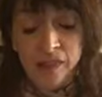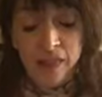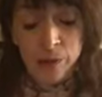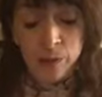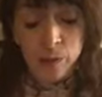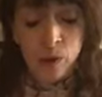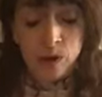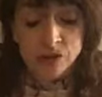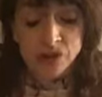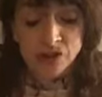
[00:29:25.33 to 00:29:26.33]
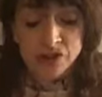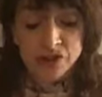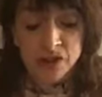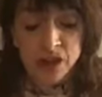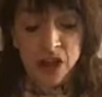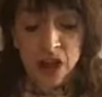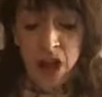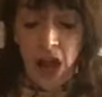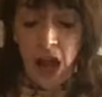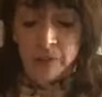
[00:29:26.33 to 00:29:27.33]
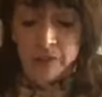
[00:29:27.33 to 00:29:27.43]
Then we washed, and